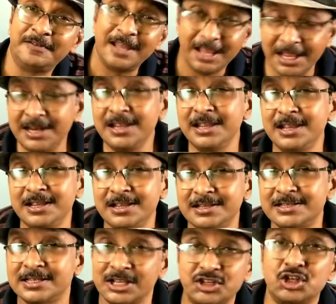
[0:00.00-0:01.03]
any
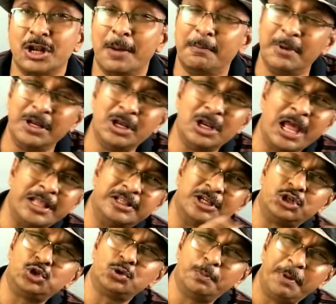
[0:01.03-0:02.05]
such a number, neither
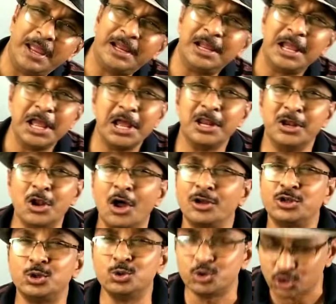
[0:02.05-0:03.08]
too big
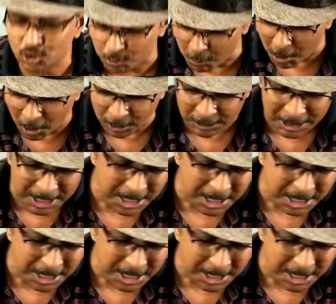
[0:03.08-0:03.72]
nor too small.